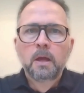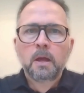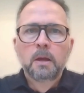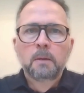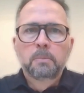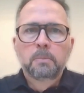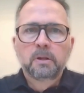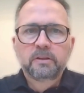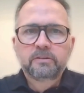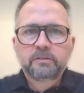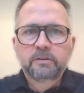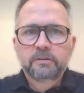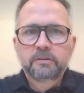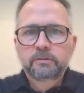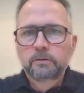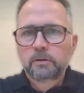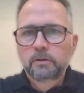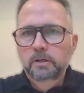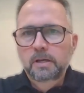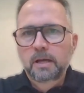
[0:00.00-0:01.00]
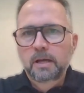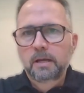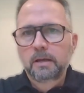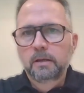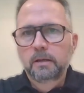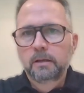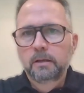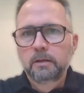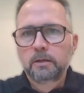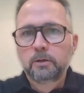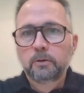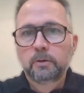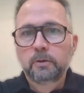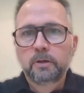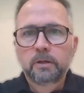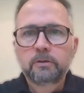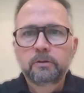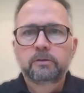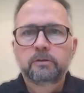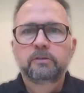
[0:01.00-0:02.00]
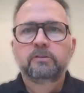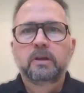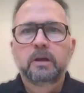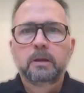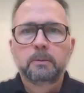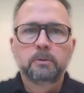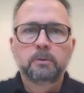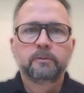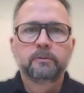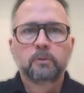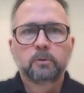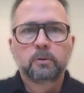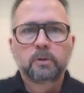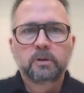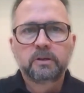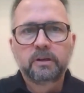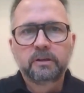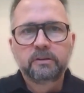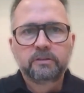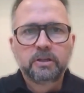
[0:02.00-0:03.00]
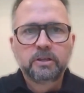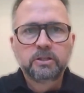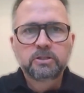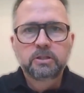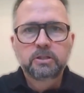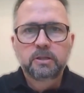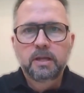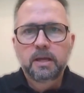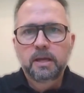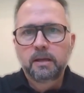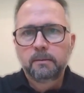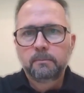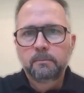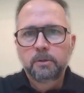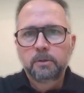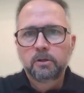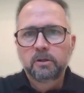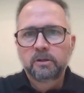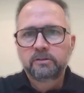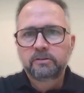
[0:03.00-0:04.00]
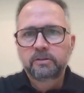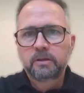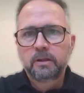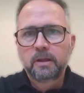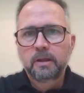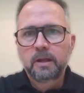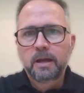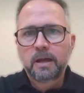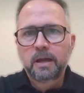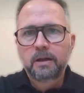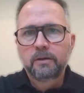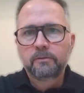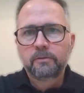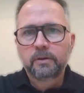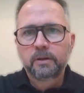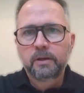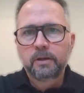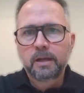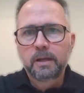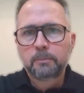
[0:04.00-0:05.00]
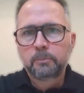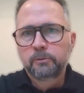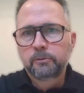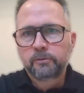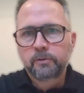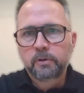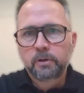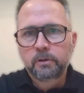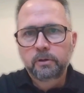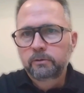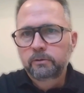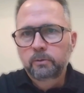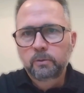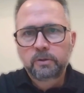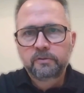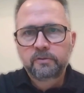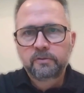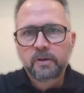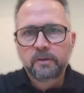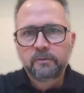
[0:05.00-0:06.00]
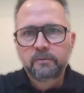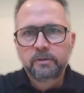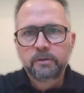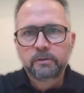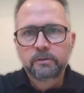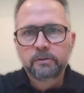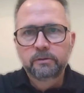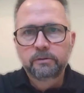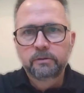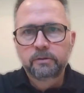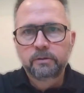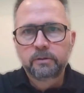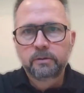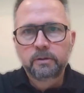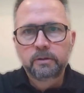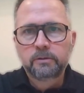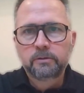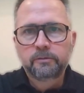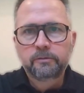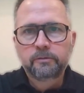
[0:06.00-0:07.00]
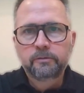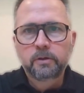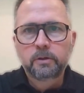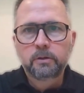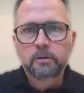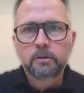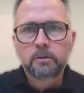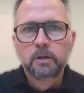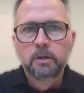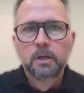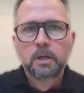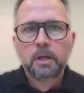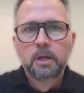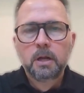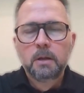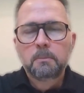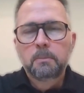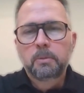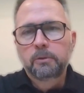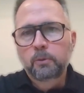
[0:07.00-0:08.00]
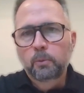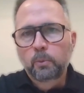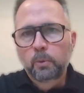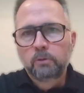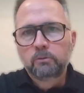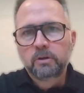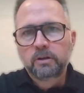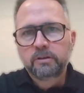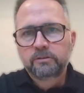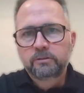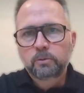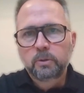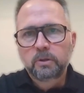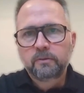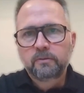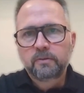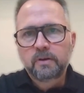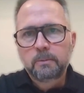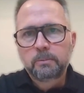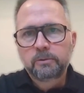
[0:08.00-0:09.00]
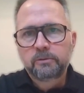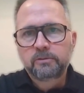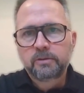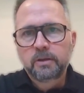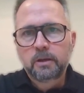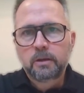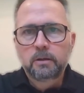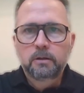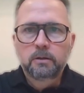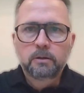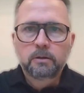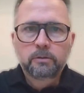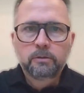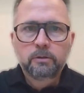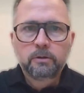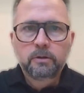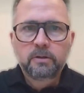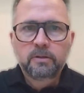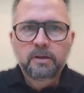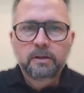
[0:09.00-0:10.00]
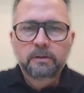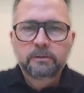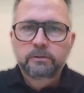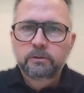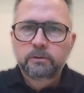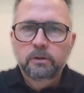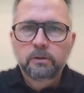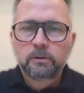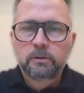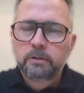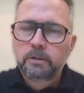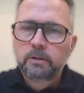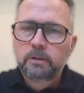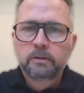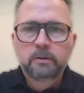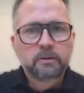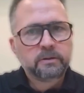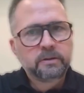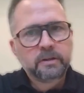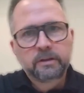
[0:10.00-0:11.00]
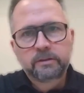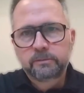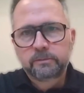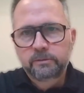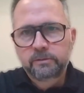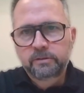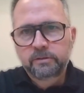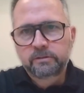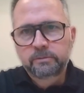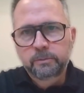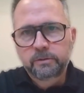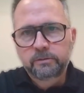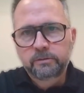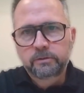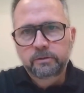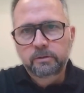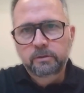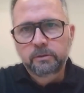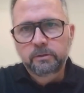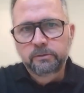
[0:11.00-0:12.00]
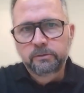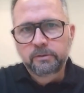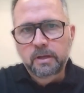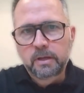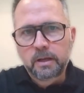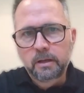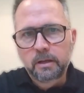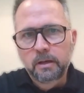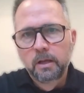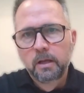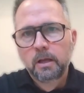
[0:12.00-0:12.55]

But let's just look at another example of an organization that let's say they have an ample funnel, 25 deals in the funnel, but their win rate's 25% on a $30,000 deal, and it takes them 6 months to close that.